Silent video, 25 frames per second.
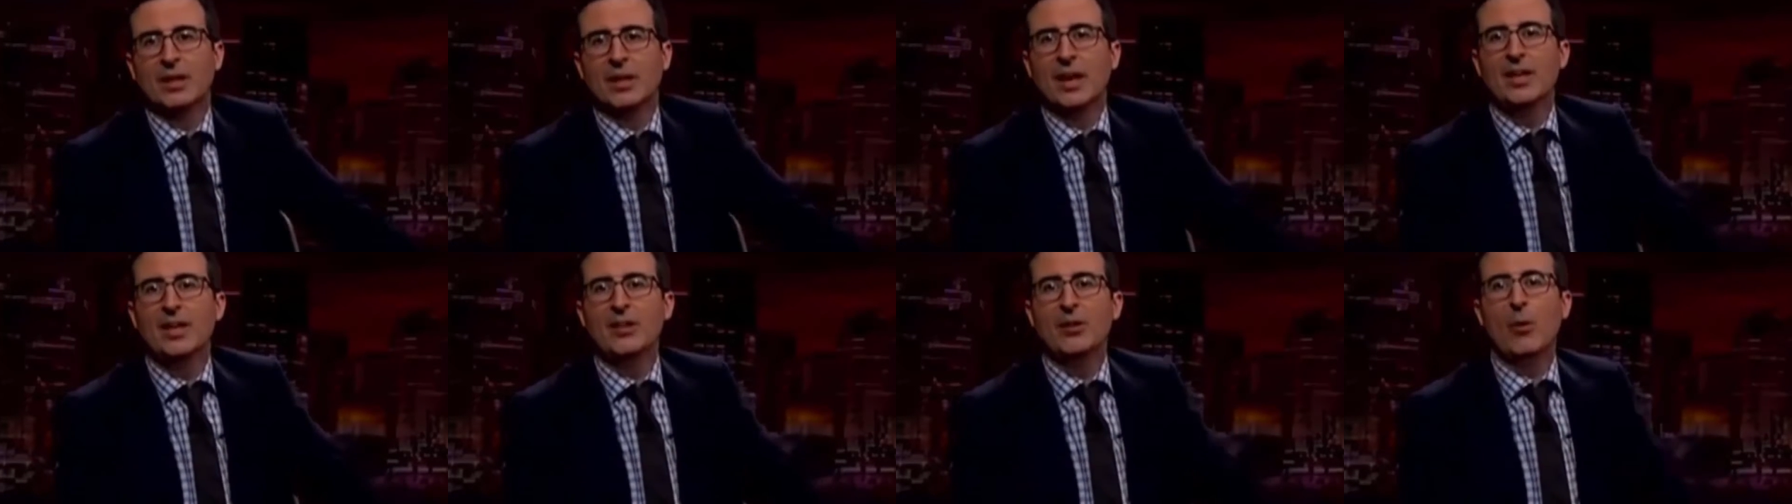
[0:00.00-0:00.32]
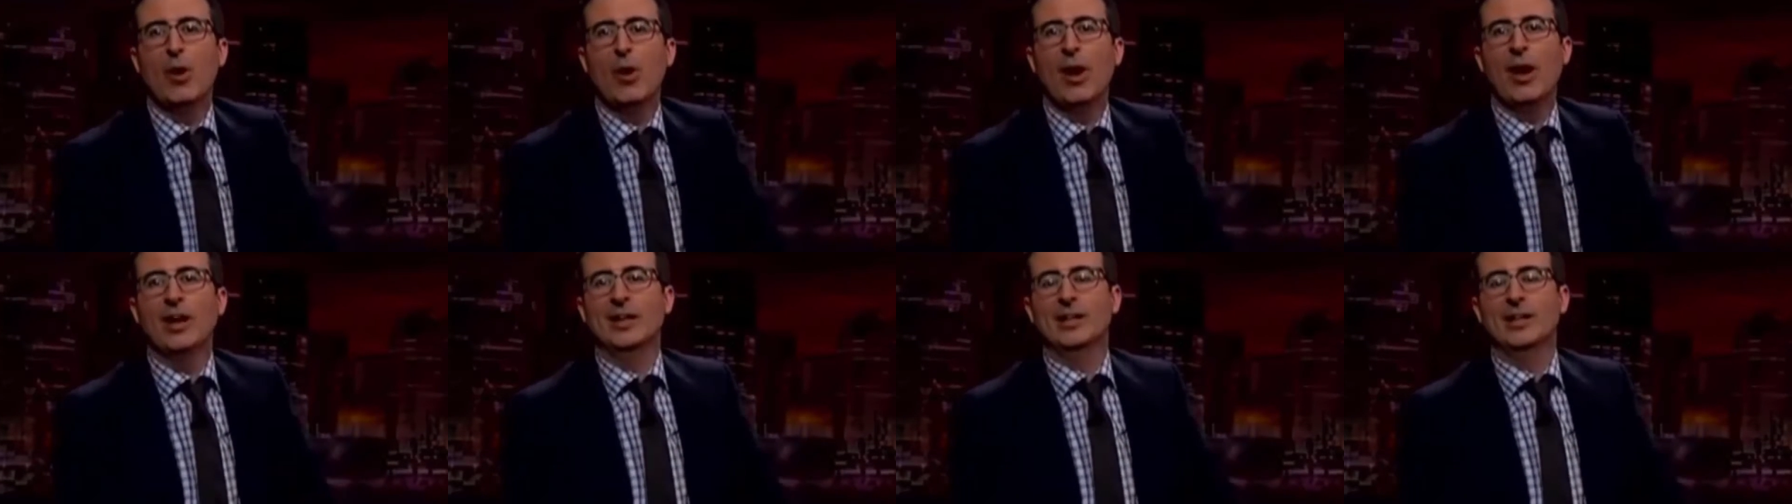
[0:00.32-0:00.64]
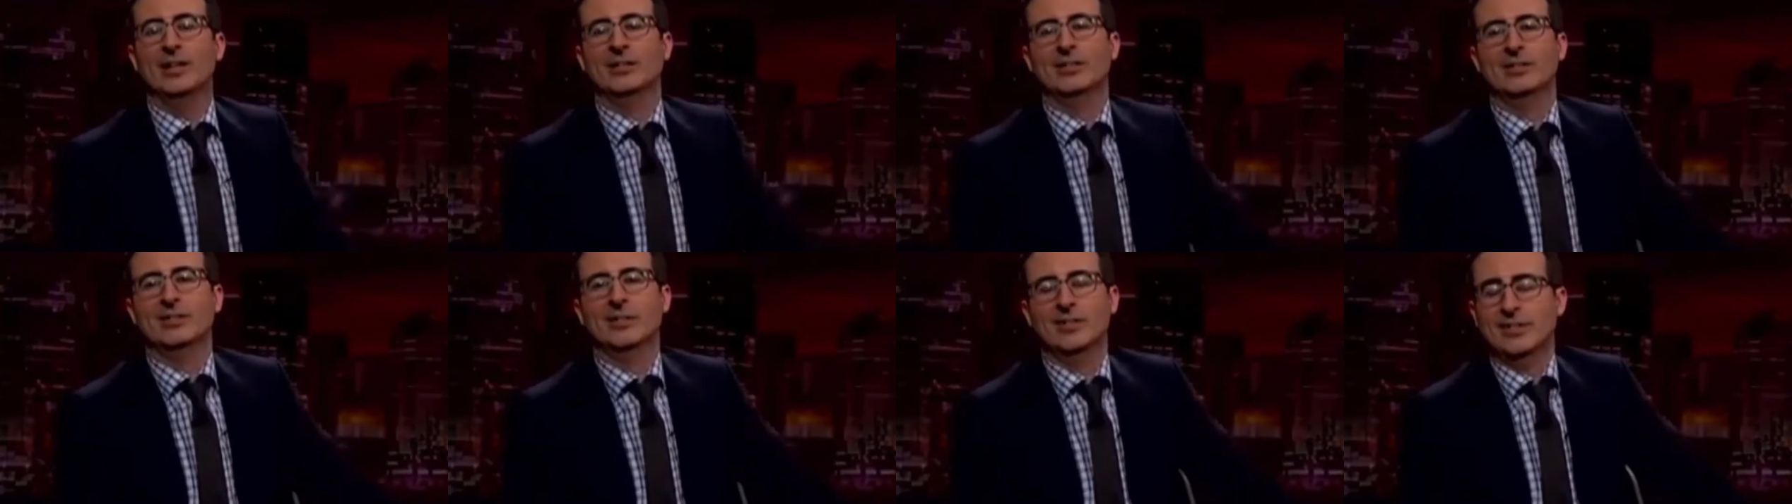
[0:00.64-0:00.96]
Either way,
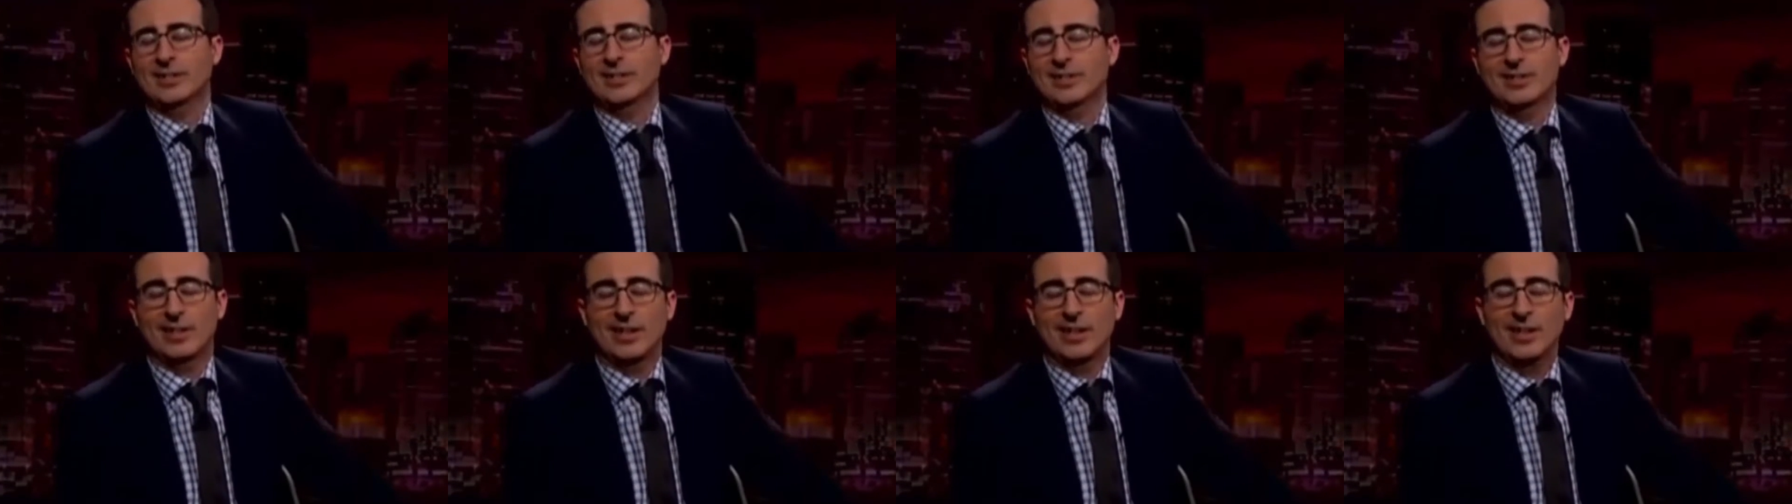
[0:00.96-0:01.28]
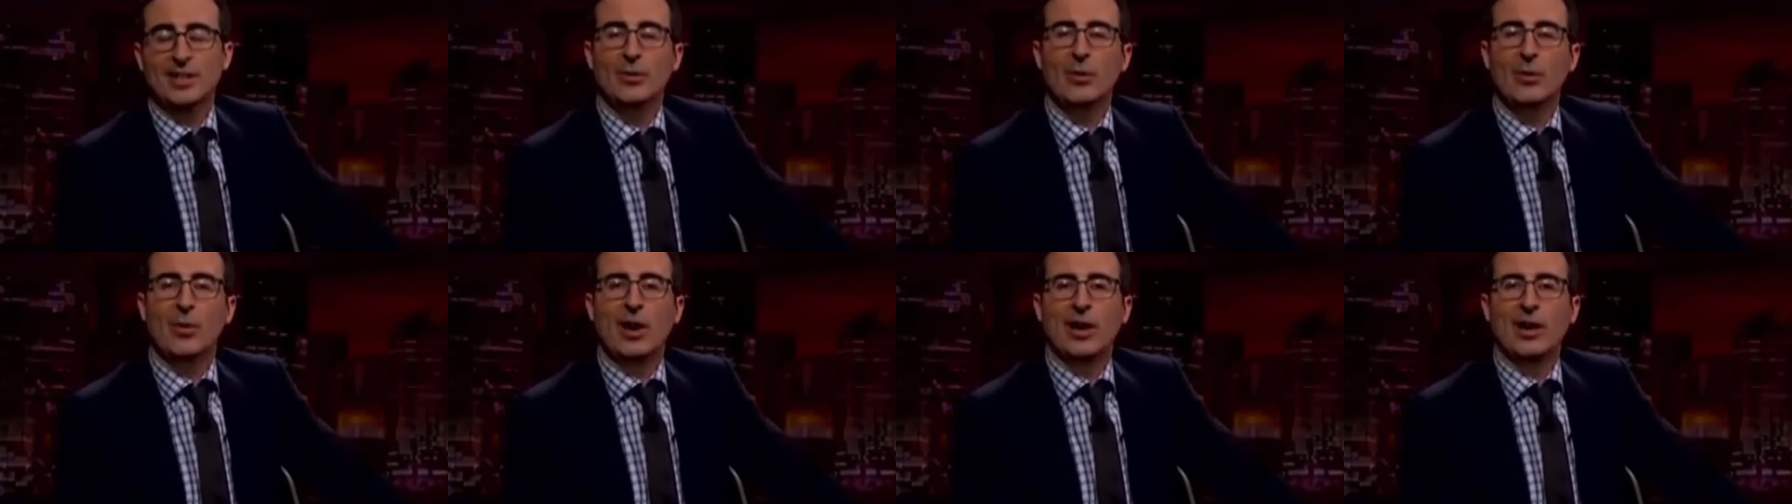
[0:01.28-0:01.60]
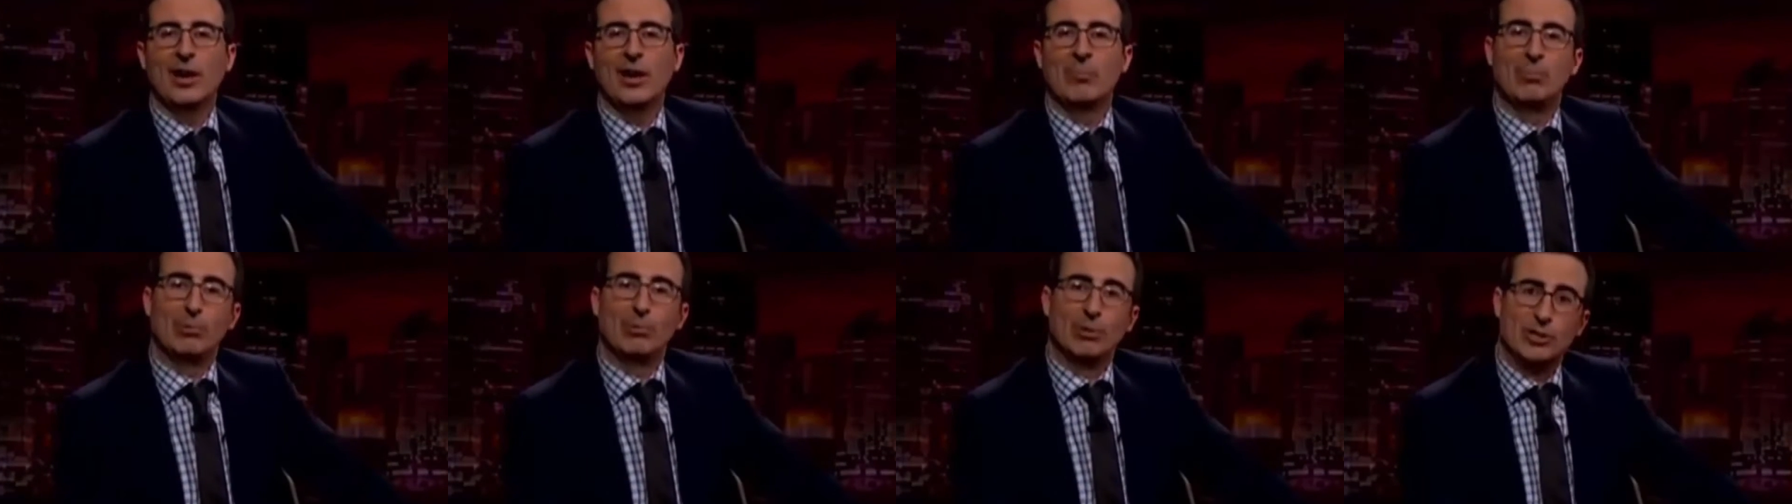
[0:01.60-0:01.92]
either way,
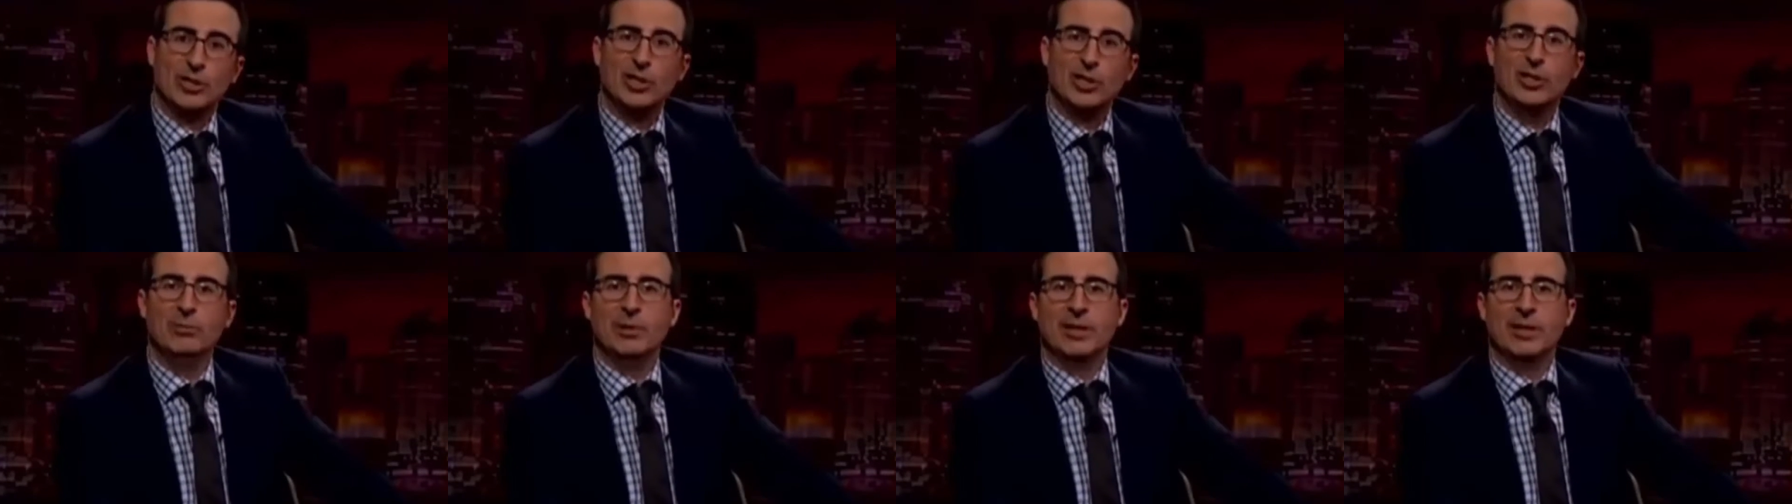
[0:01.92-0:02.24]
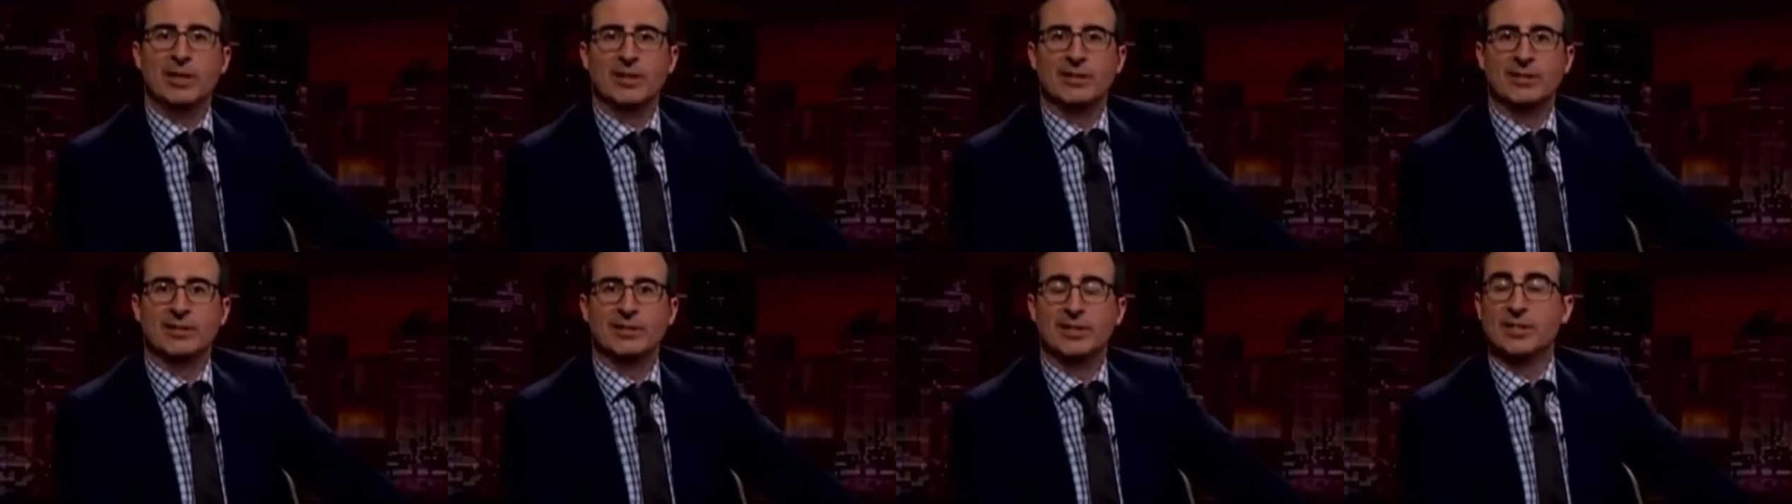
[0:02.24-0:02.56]
I'm presuming